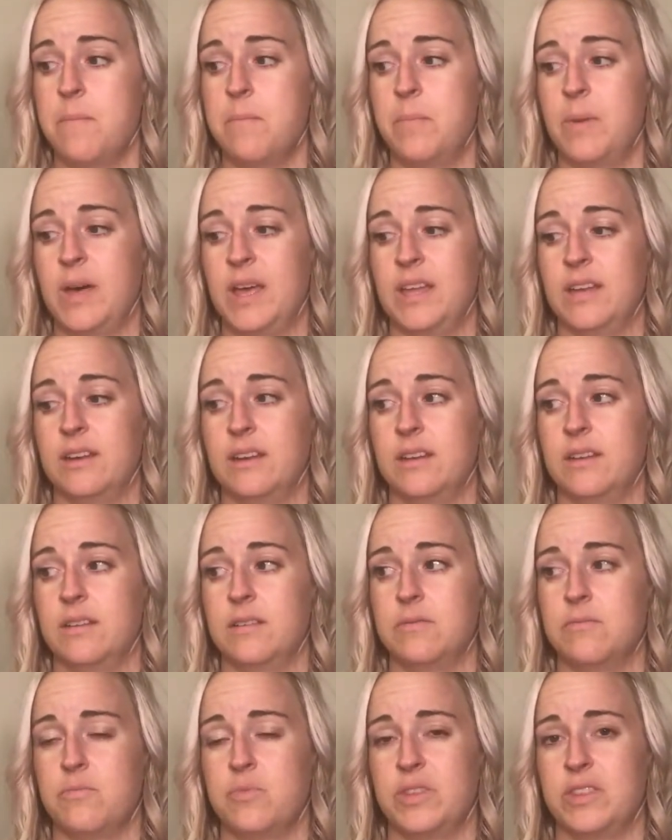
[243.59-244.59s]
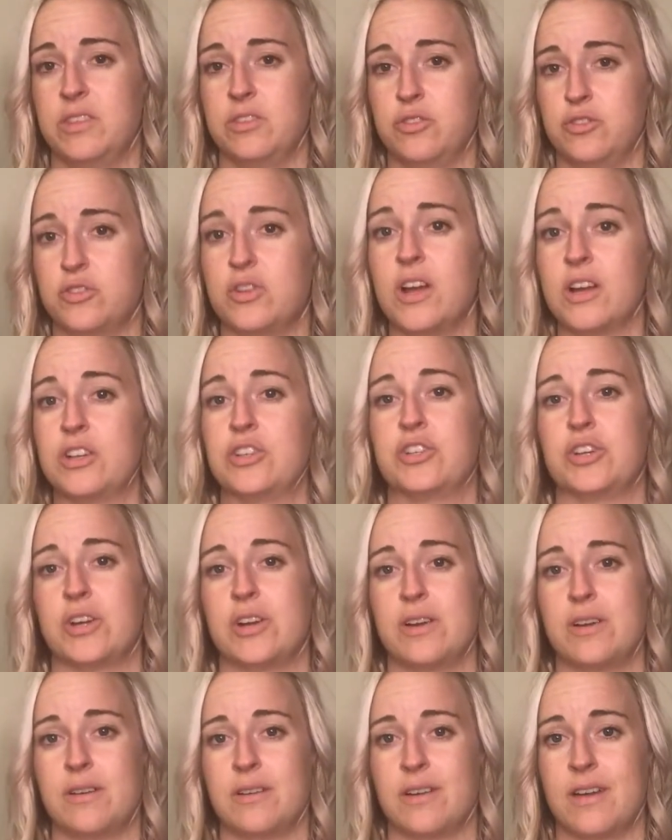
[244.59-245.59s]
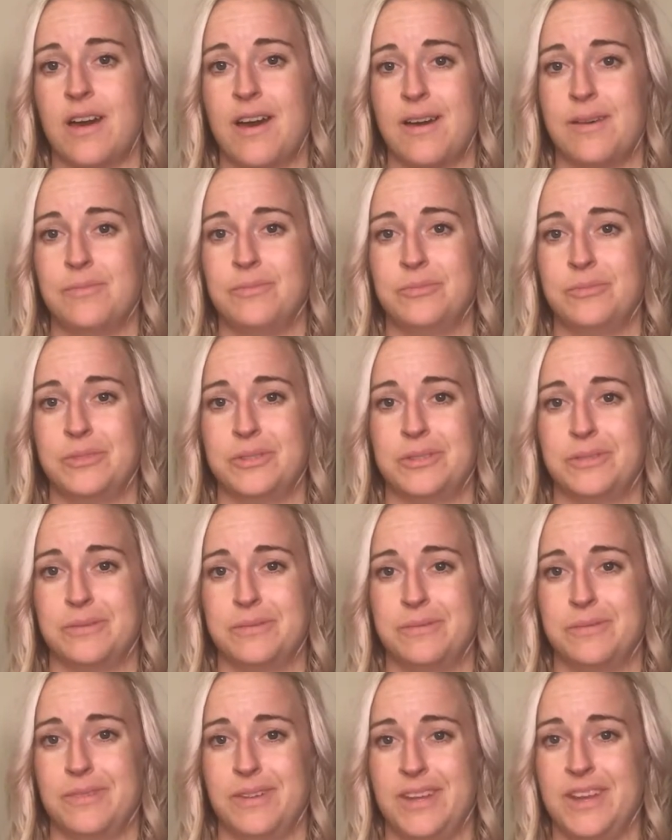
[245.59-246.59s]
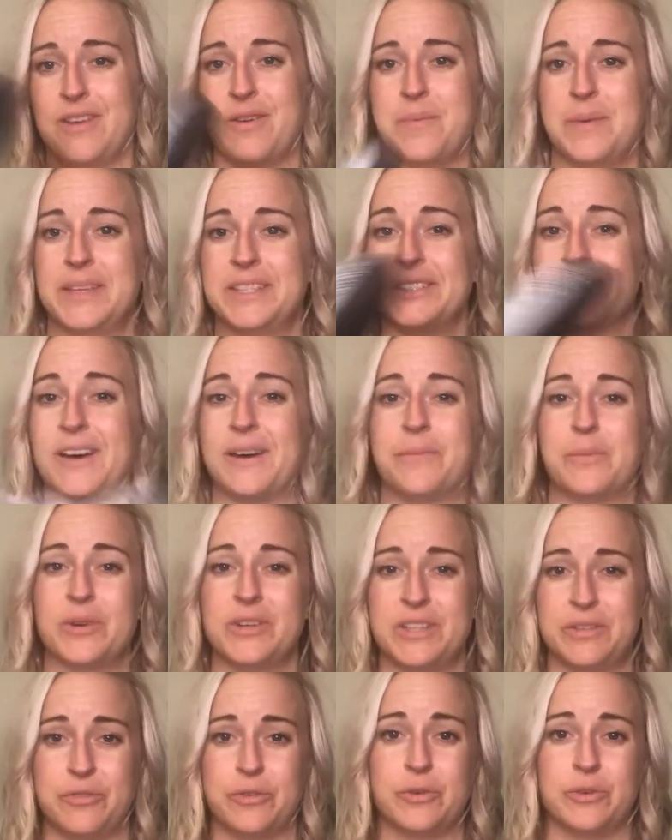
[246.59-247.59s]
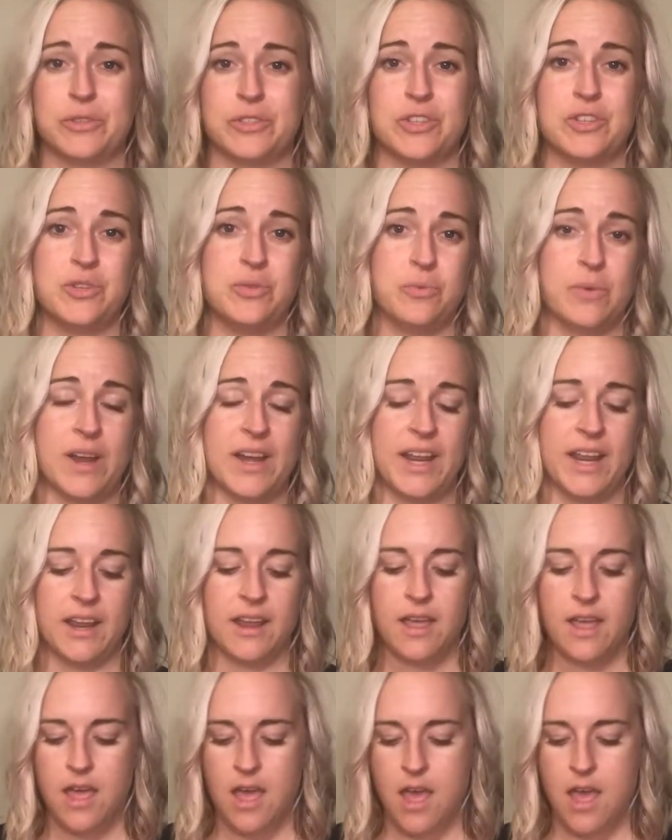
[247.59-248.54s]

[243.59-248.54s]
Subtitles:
But with the structure comes, it makes it a lot more difficult to do running.